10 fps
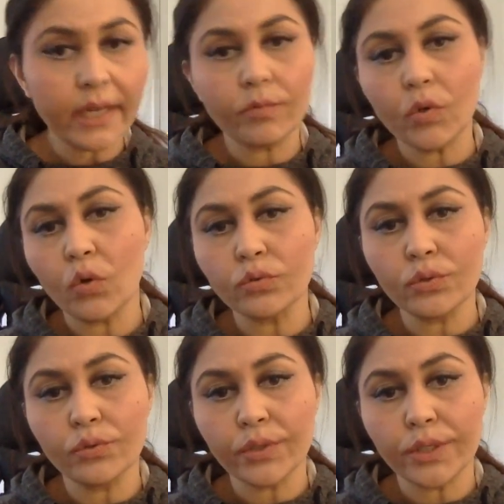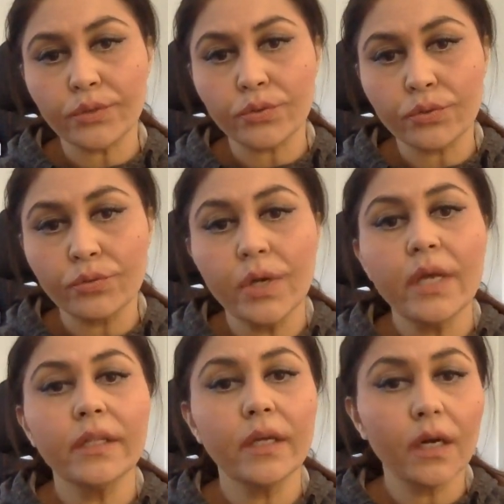And we also look into
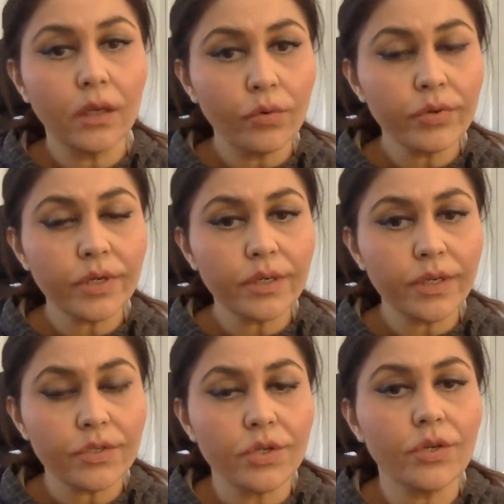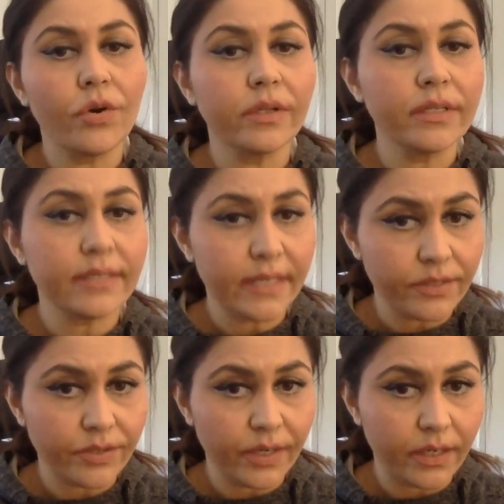the alone condition or the
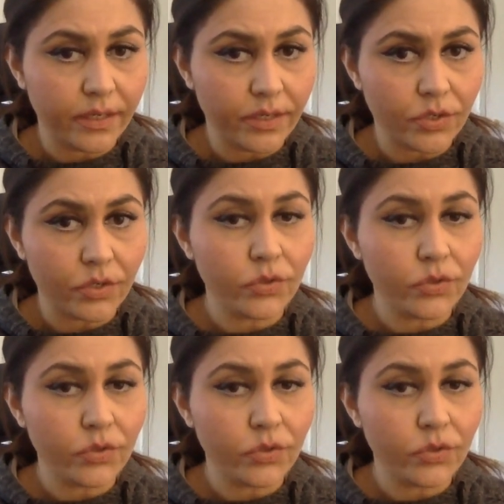sensory condition.